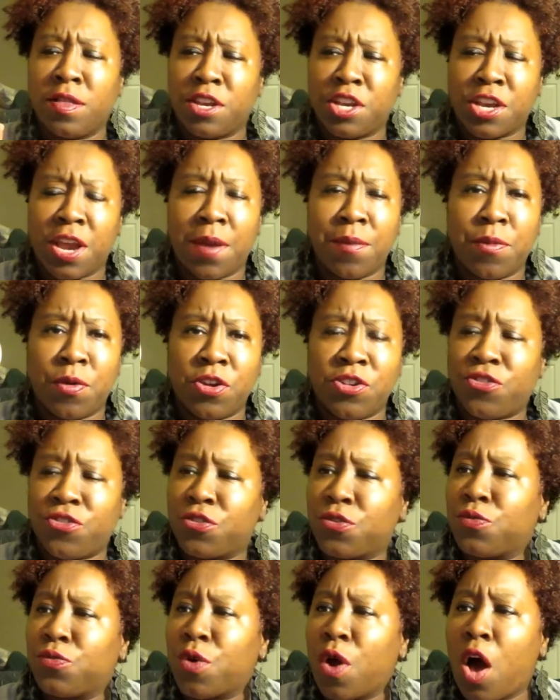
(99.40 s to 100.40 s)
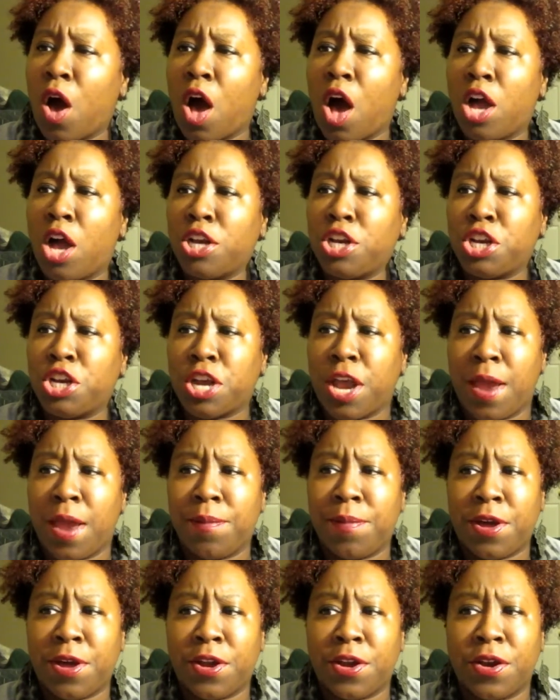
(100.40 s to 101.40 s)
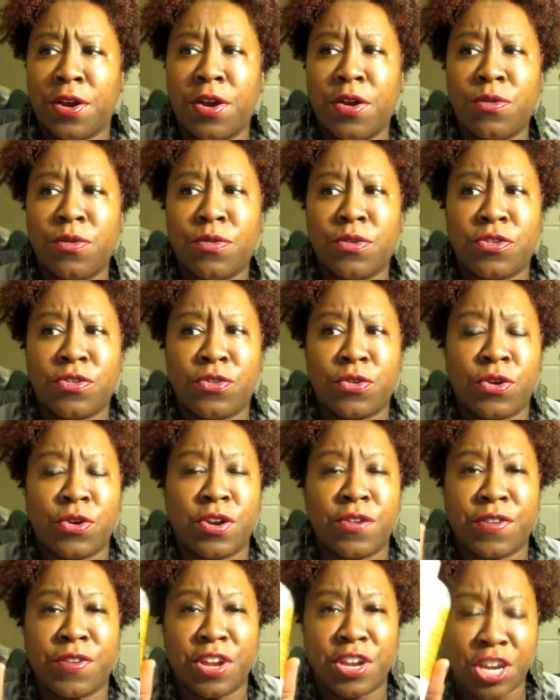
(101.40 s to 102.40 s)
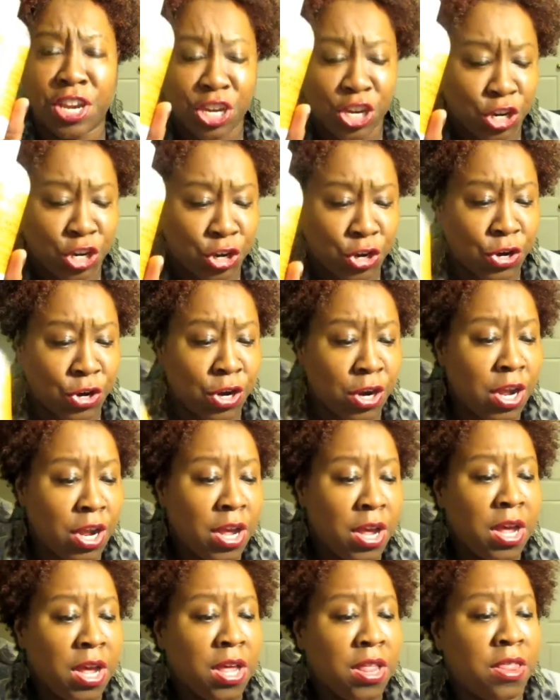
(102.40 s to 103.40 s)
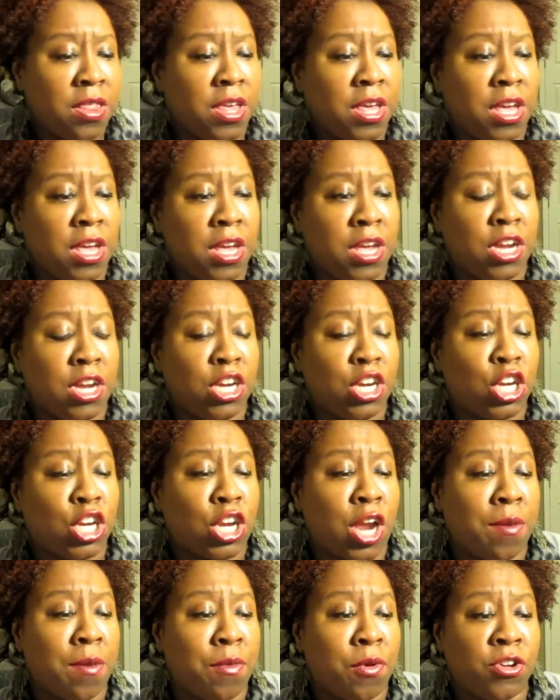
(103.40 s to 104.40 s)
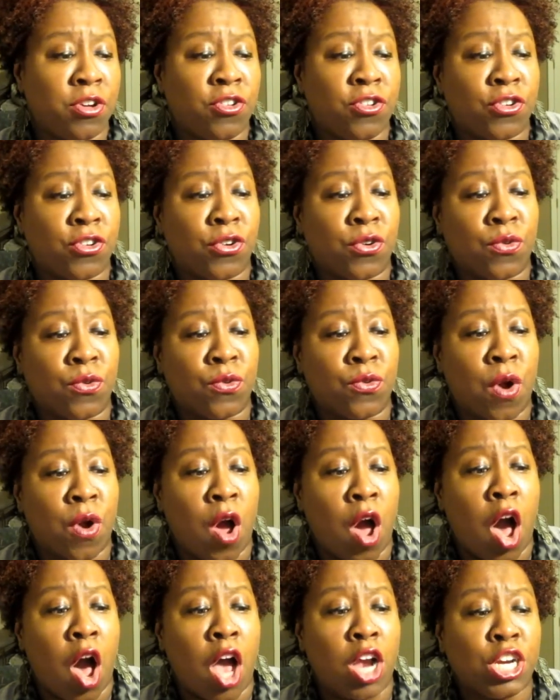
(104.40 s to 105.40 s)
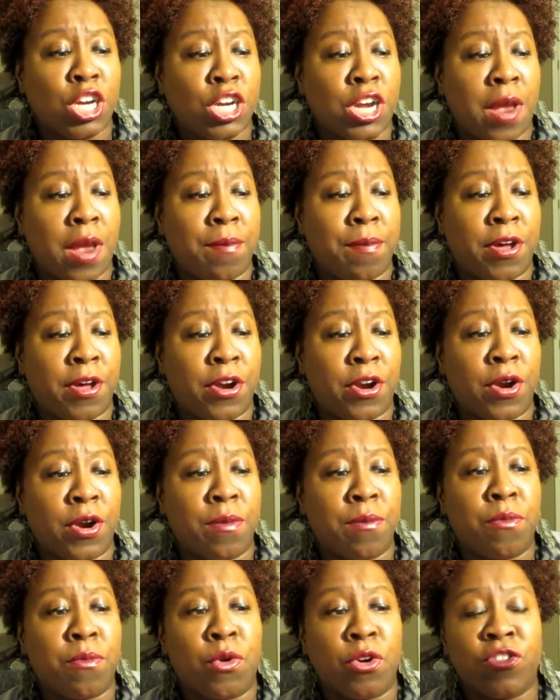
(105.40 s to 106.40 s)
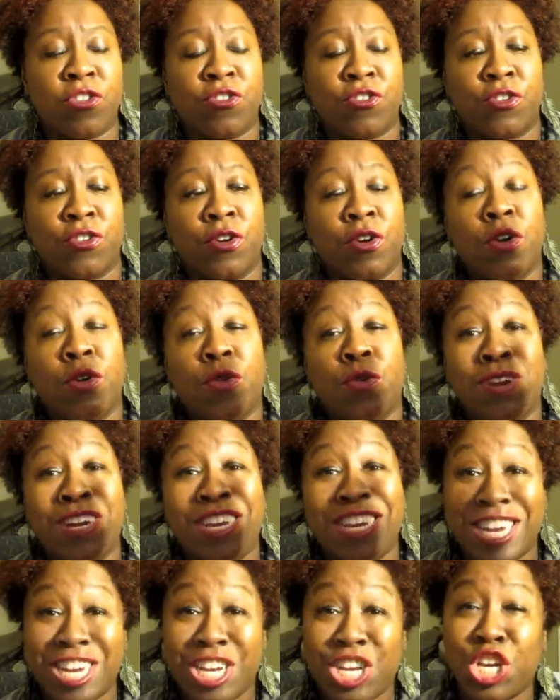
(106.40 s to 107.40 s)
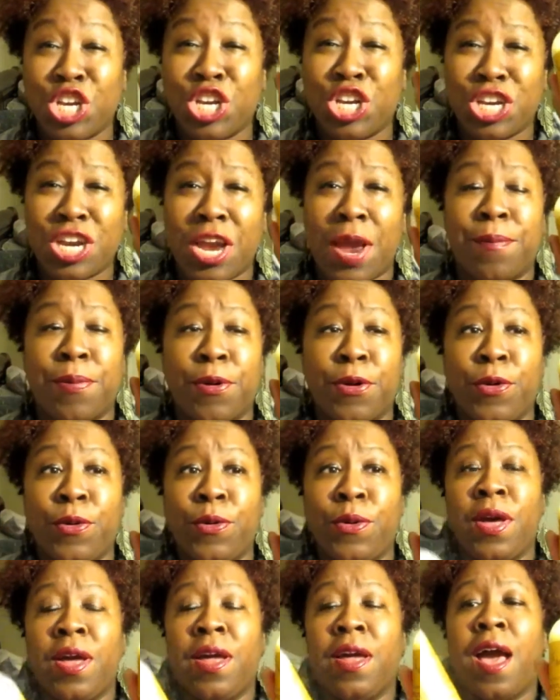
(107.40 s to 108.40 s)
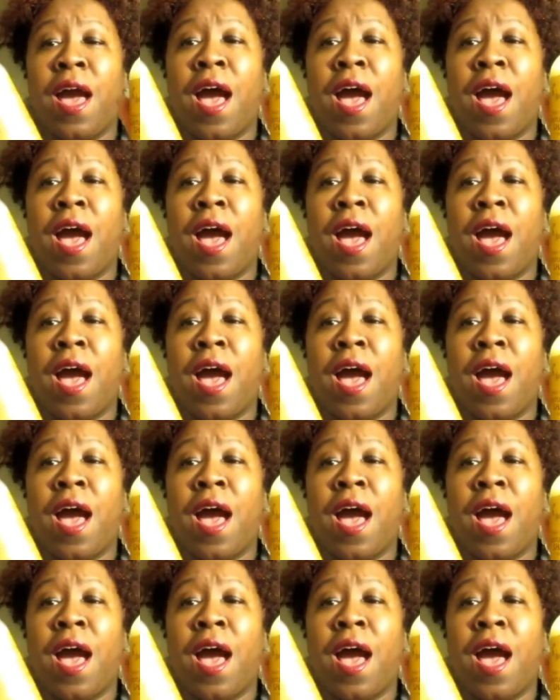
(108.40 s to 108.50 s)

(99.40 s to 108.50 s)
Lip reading: Shea Moisture Raw Shea Butter Restorative Conditioner, the Shea Moisture Raw Shea Butter Moisture Retention Shampoo.